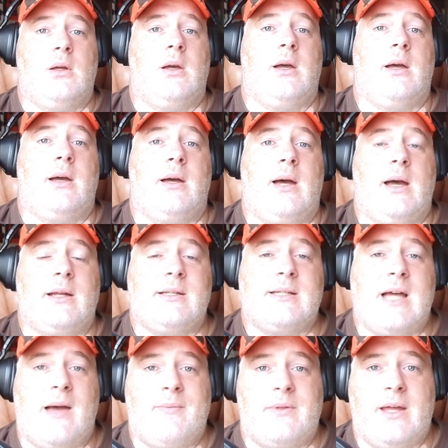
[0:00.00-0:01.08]
On
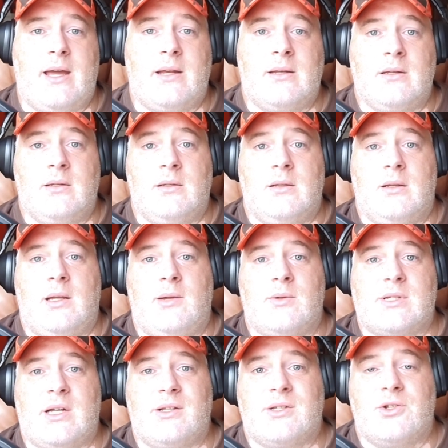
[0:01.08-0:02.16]
top of that, he was
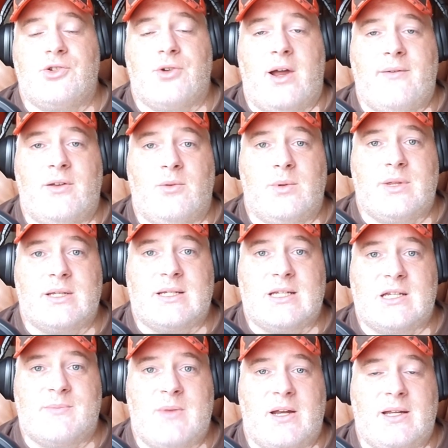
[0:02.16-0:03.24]
also driving with a
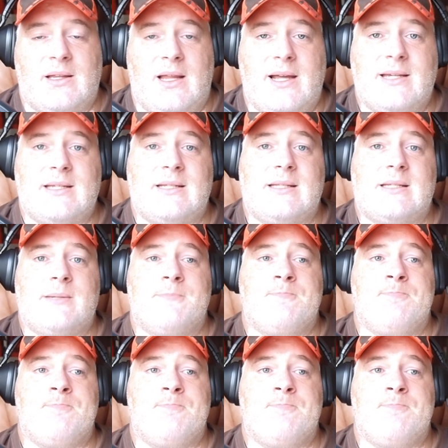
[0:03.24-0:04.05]
suspended license.